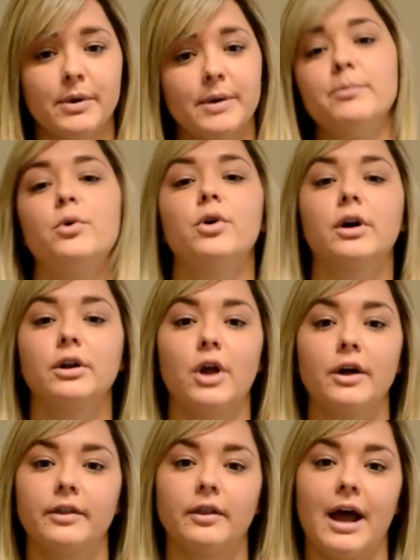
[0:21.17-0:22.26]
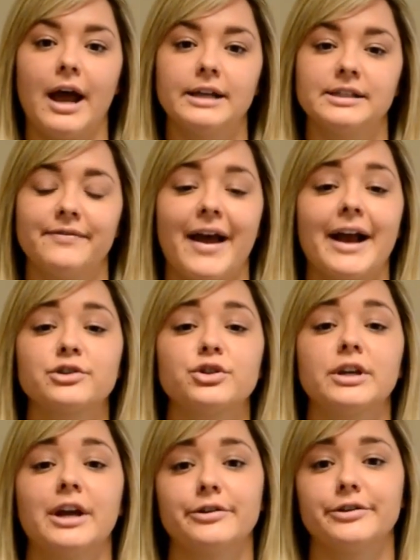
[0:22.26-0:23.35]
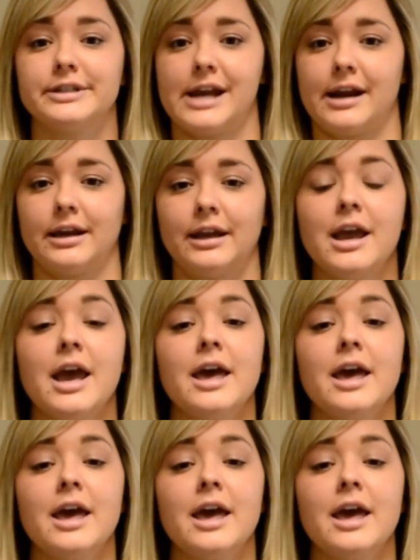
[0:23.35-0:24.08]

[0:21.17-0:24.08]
but more along the lines of actually understanding